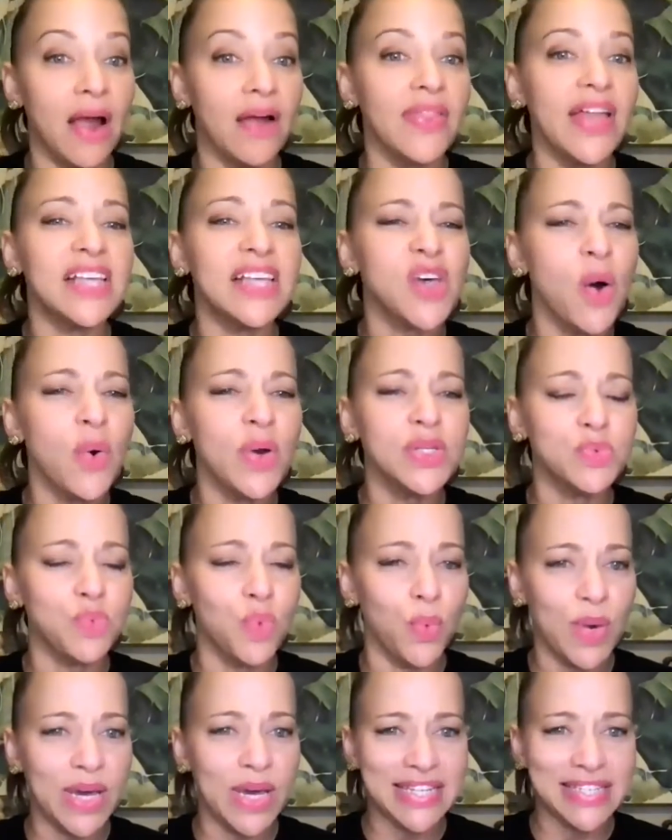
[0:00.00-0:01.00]
And that's always
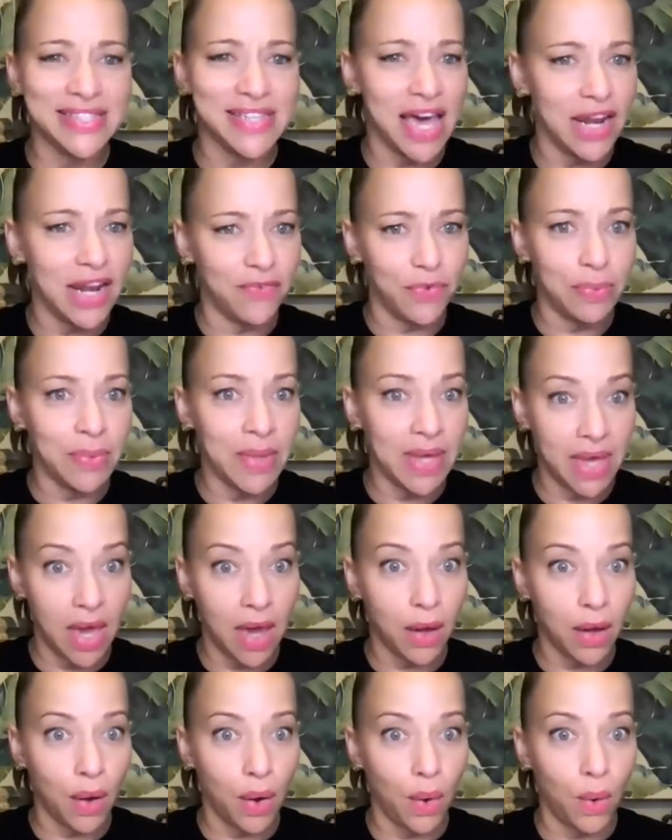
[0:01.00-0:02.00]
what we decided from the
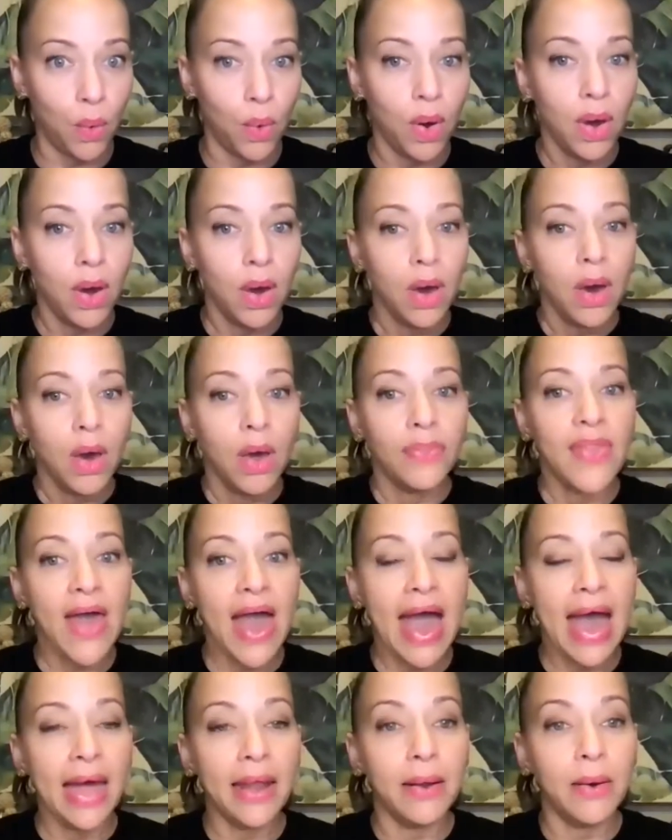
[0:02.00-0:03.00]
get-go,
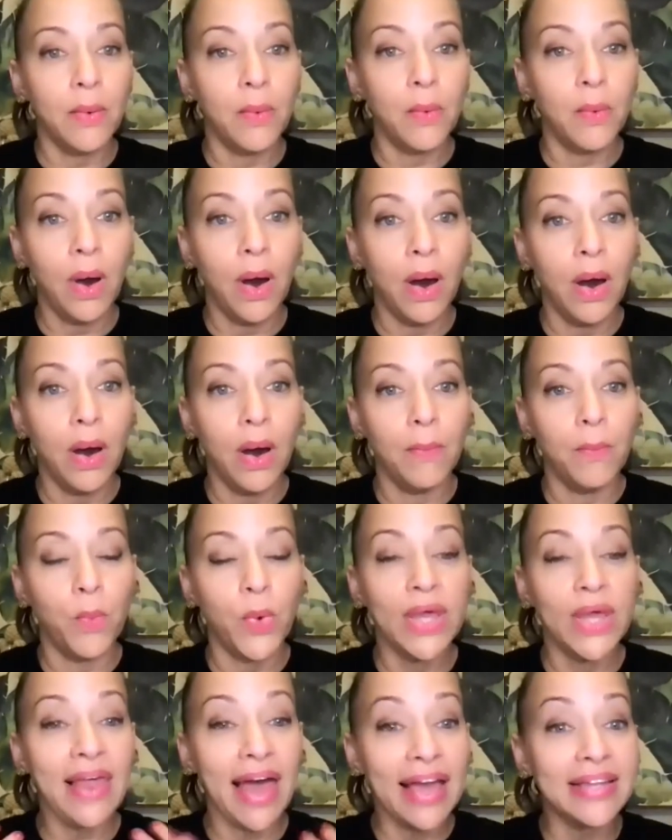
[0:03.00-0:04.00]
that I
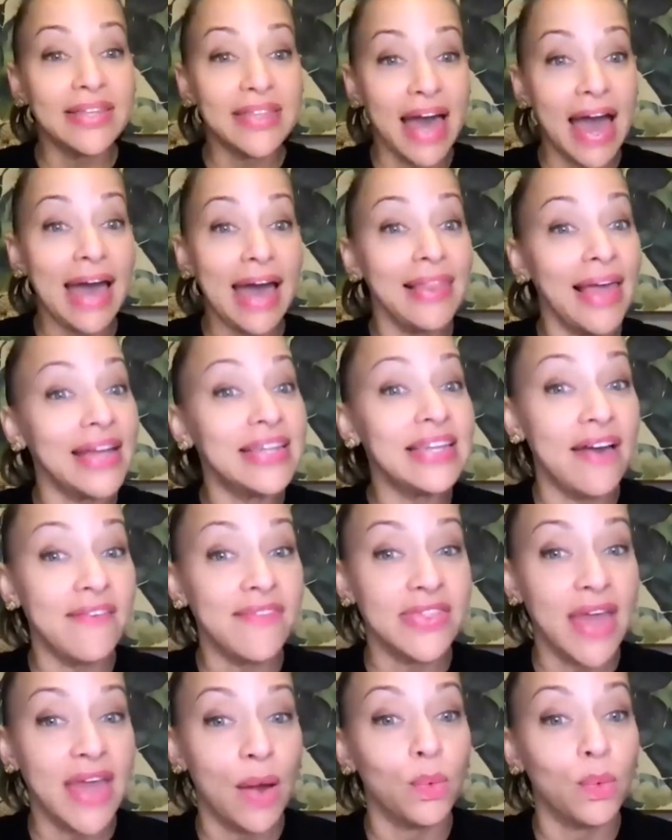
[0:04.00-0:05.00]
liked
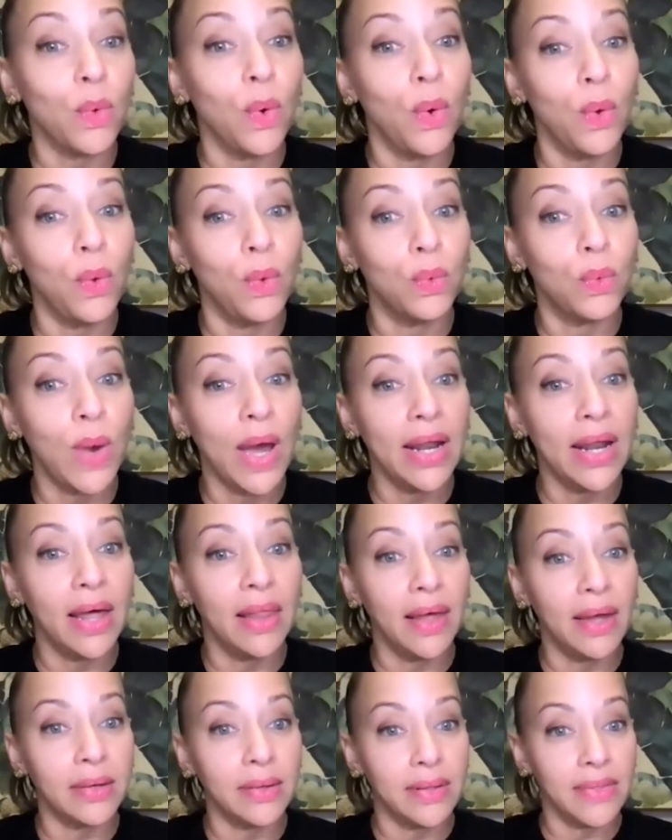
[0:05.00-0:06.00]
having that role, right? I
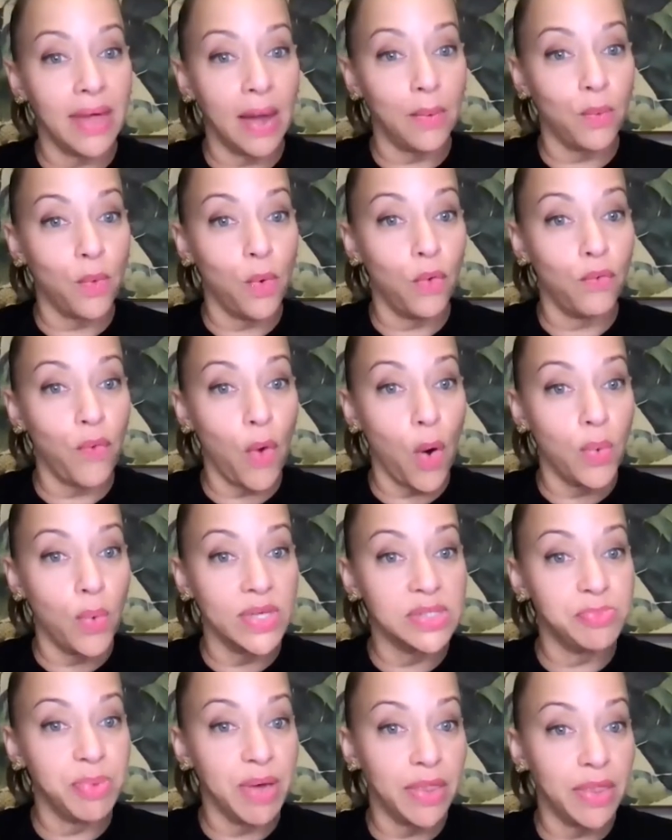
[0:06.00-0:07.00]
like that role of
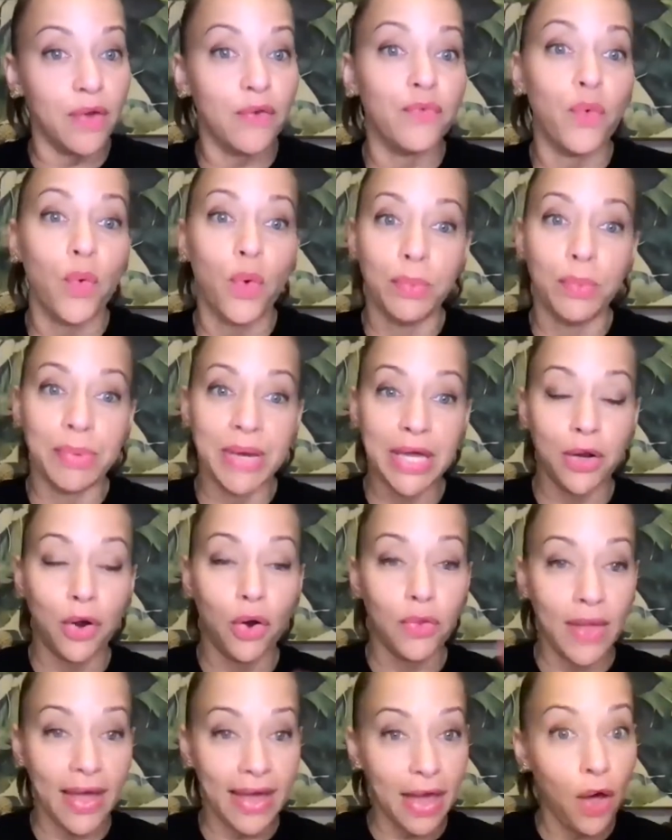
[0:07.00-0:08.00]
always being there for and being her
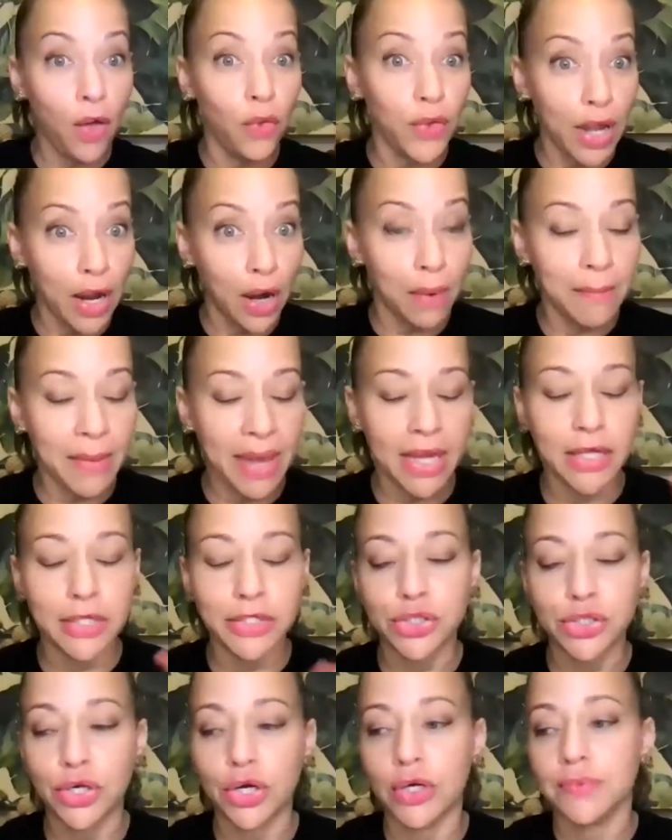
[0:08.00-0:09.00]
like healthcare
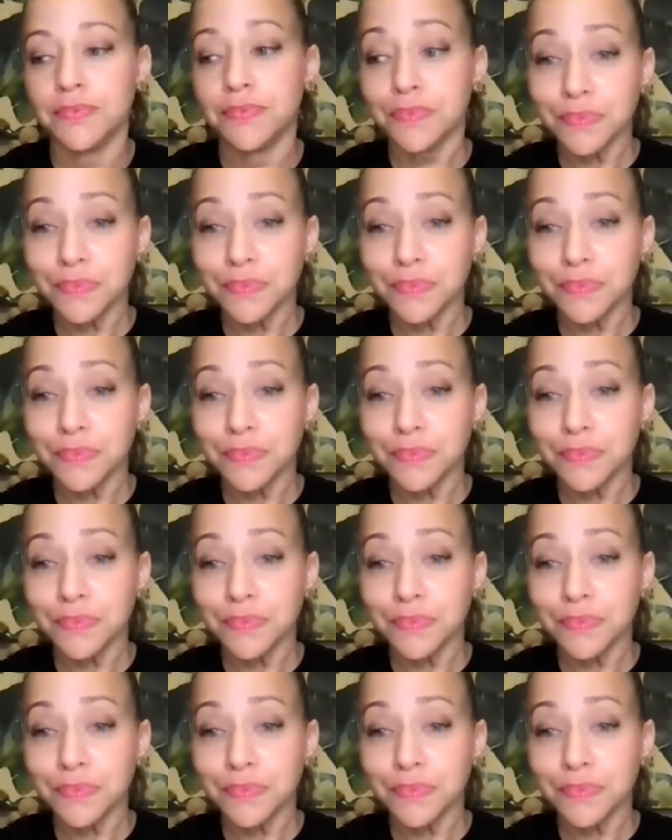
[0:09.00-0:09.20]
manager.